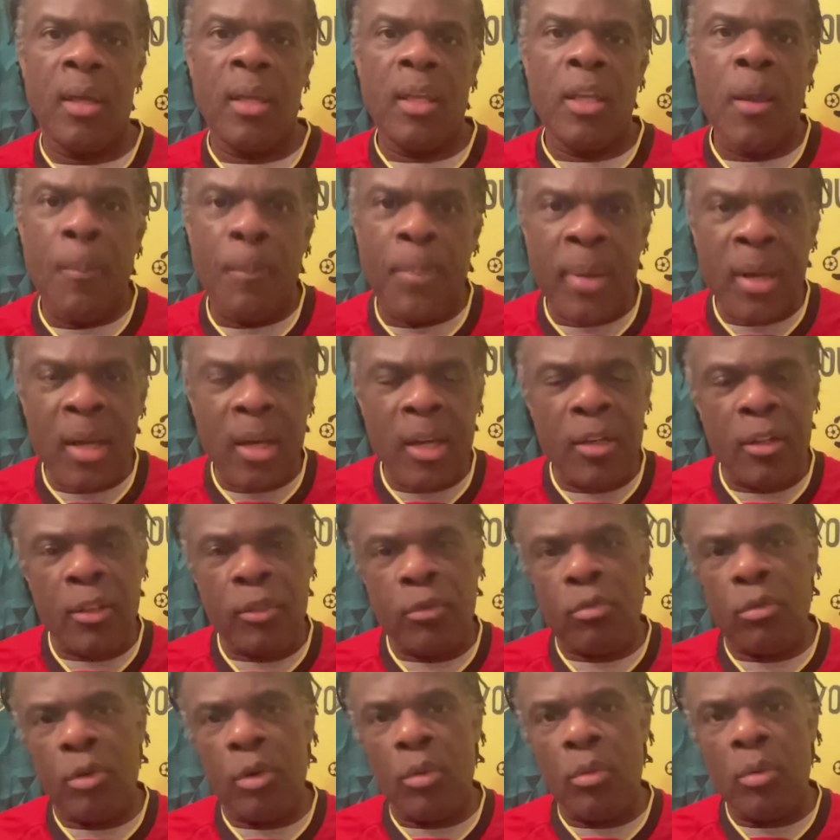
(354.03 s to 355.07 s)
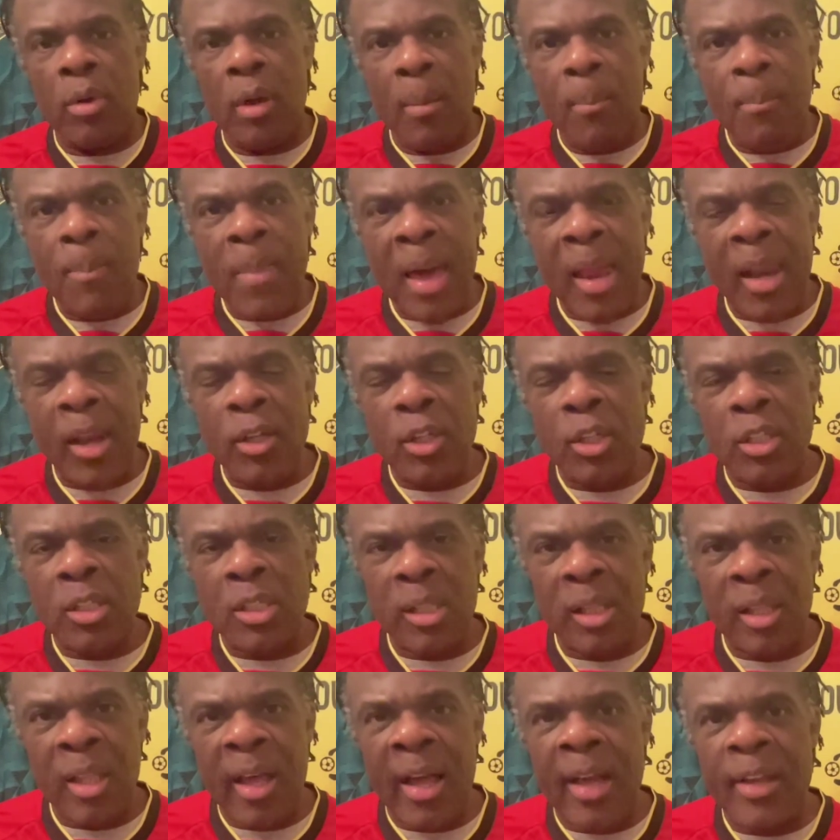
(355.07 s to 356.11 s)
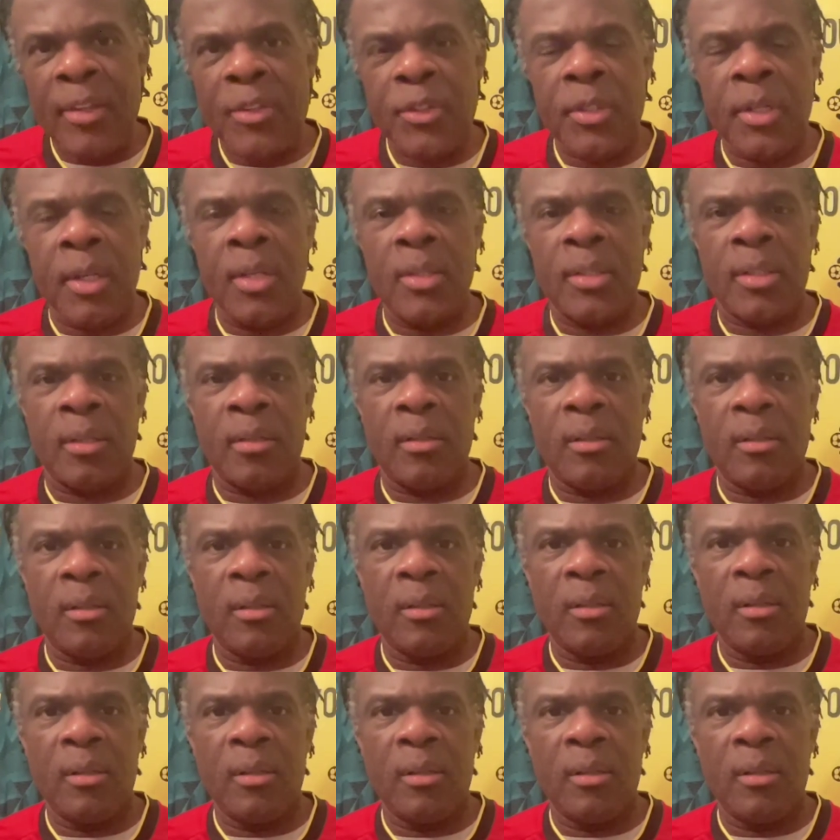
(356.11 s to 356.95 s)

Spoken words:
You burned through managers last season.